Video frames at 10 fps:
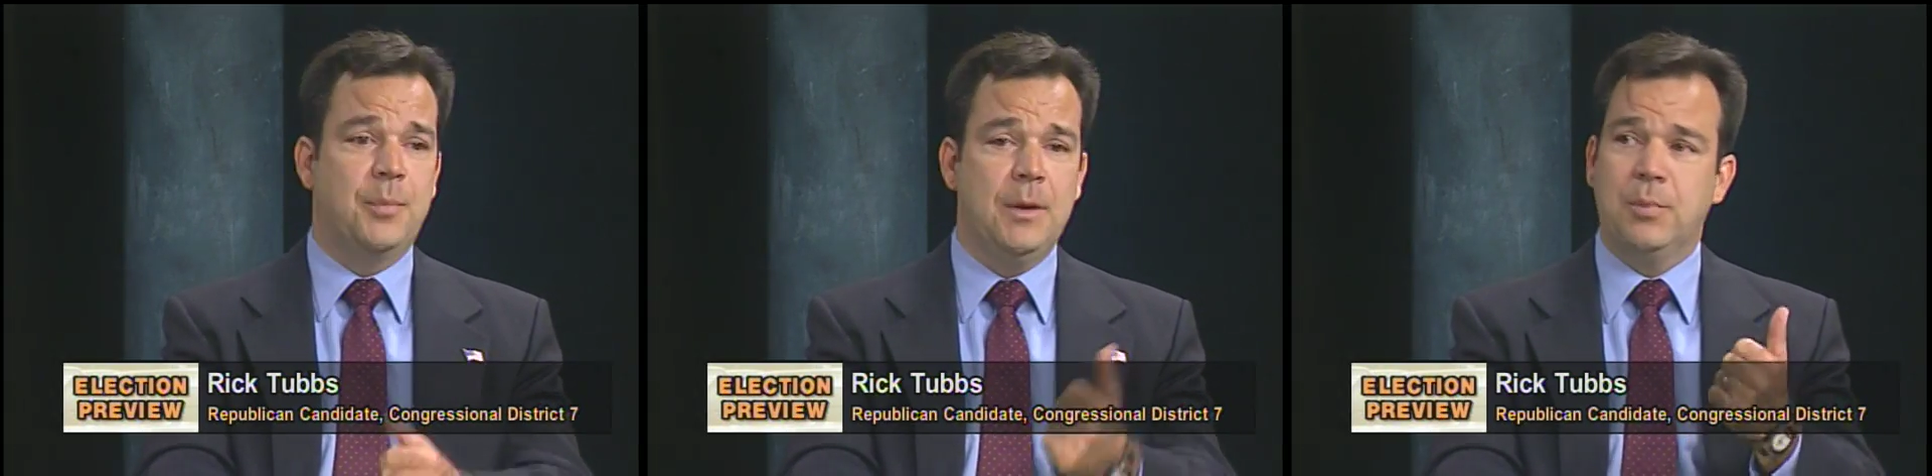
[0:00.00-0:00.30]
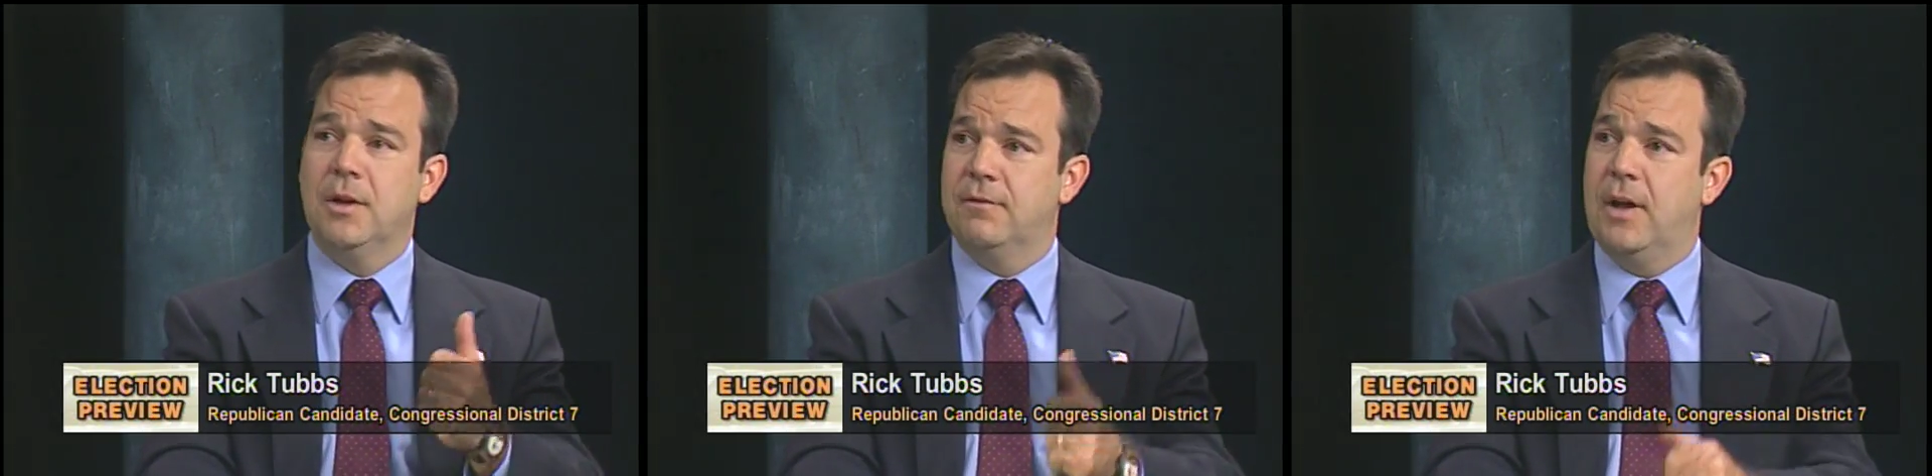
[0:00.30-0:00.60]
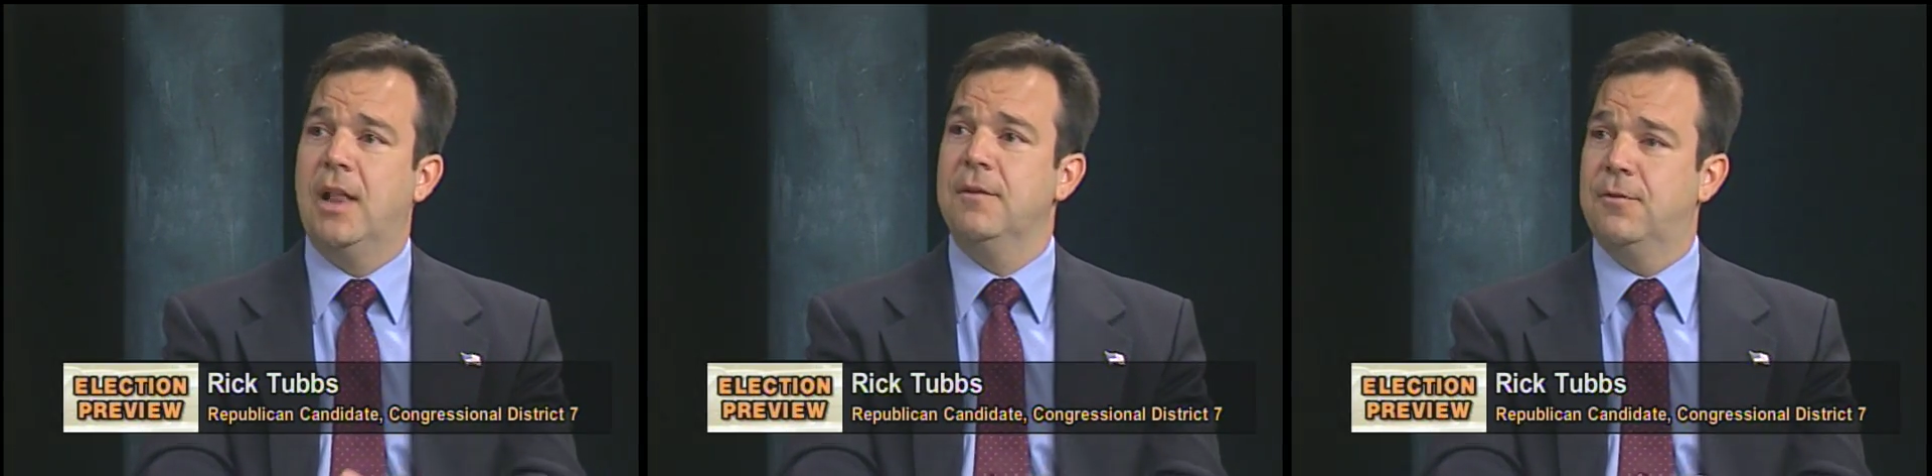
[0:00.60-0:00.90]
people at
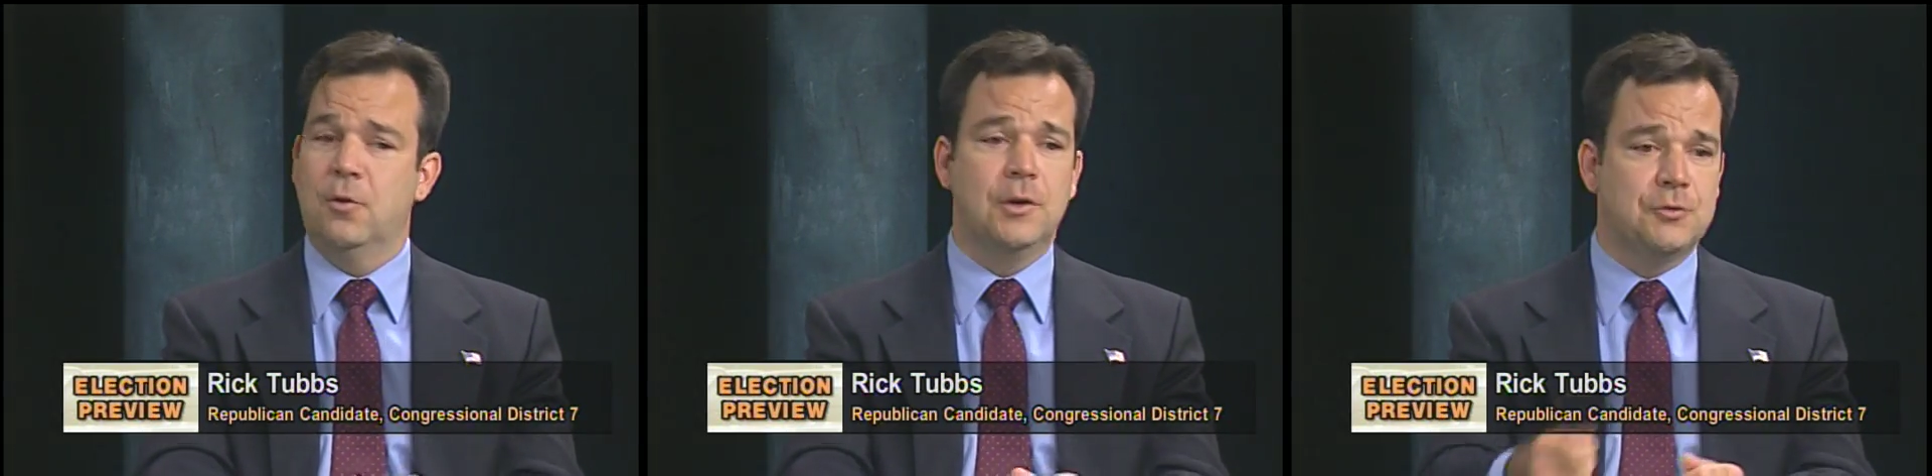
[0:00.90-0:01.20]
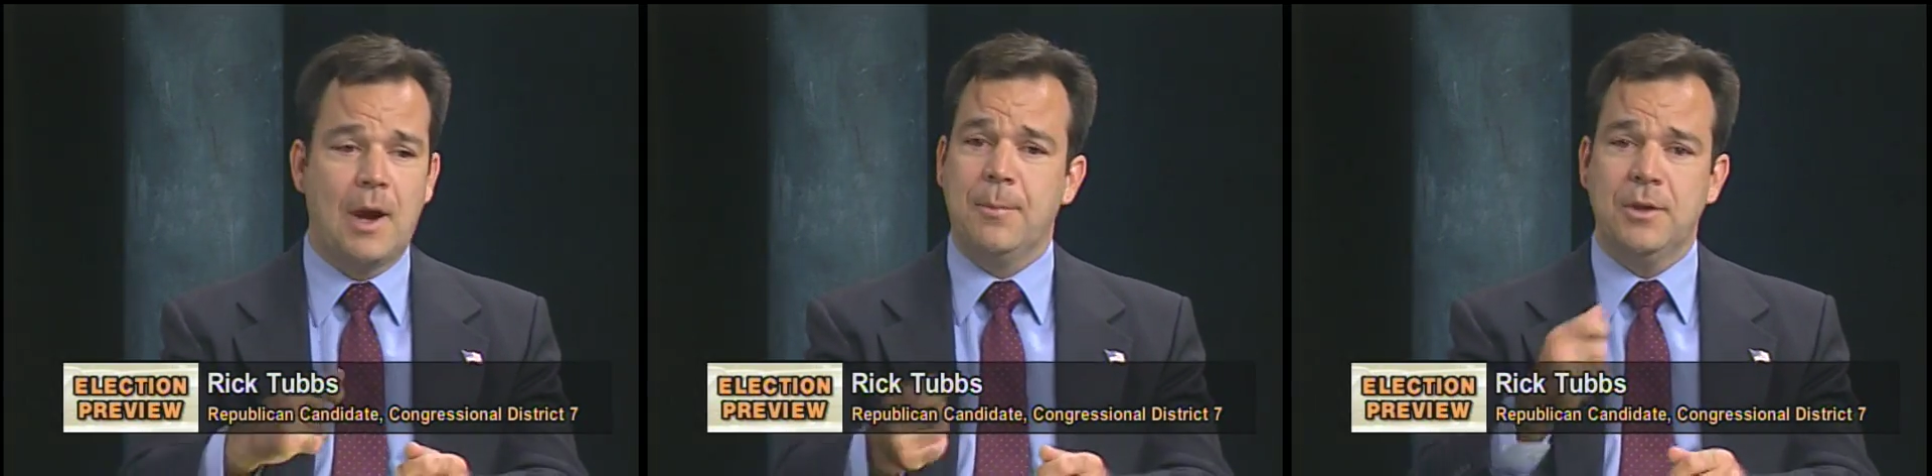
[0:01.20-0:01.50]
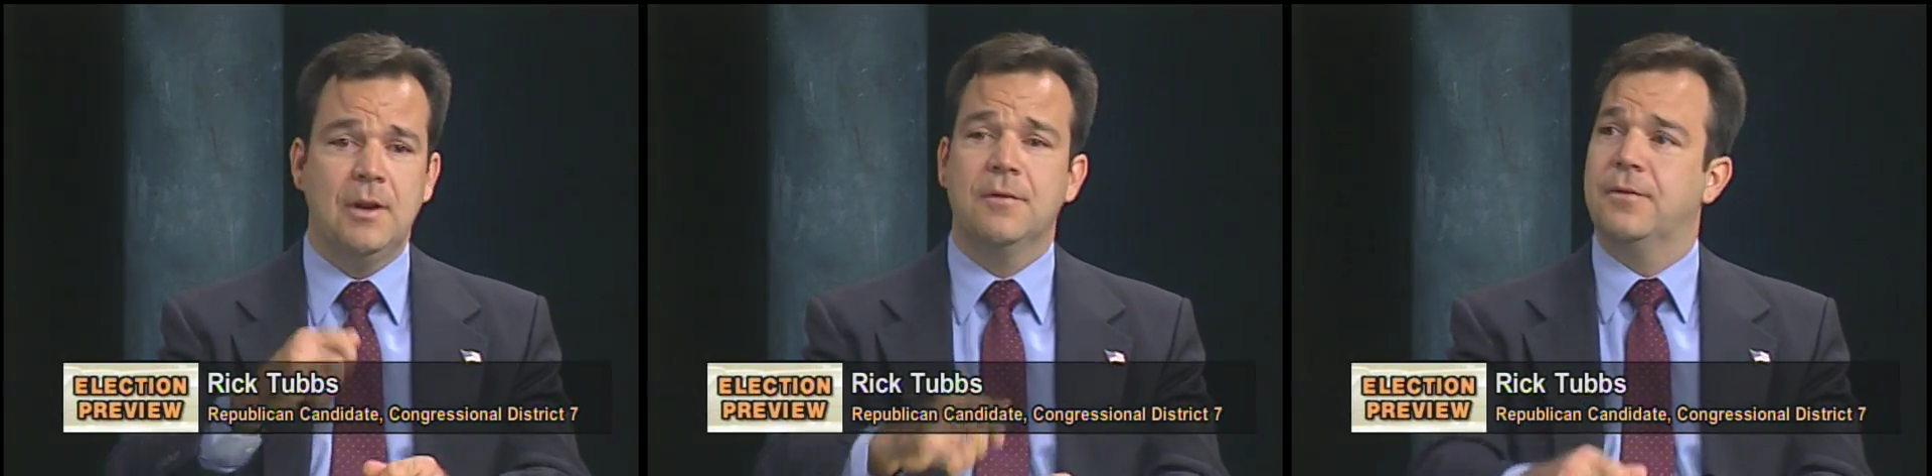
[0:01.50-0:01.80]
Valley Forge wrapping their